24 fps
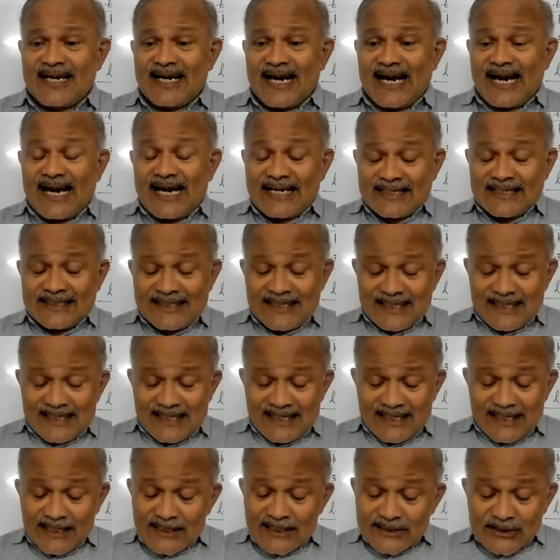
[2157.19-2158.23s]
And
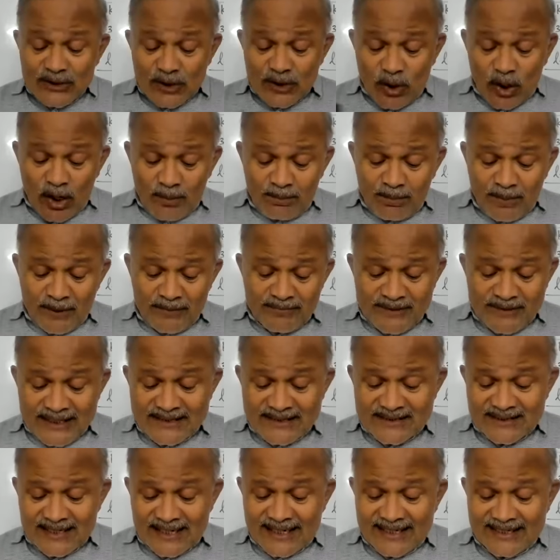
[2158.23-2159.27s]
the slope of that
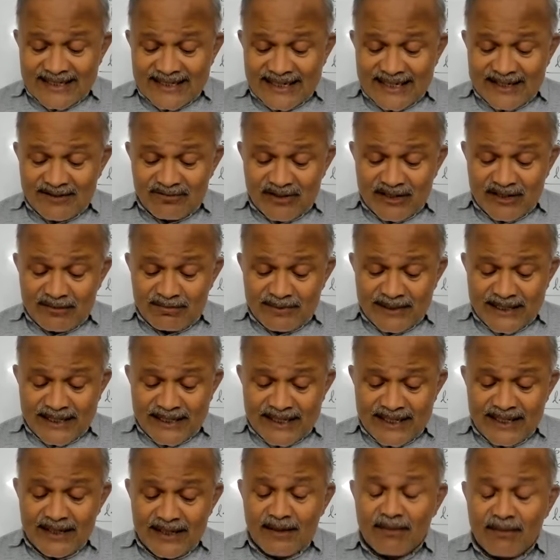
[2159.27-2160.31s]
straight line will
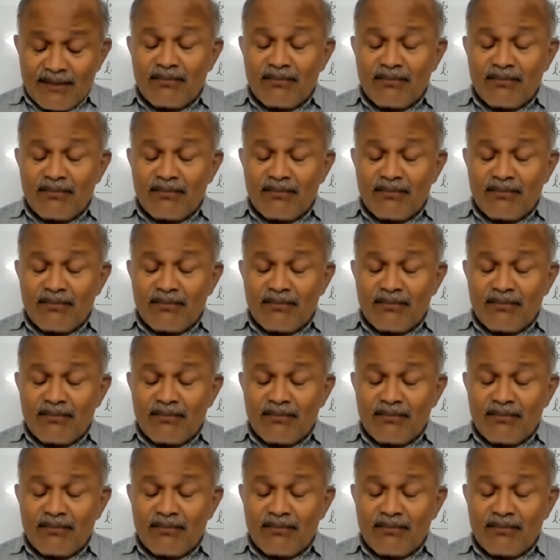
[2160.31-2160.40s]
be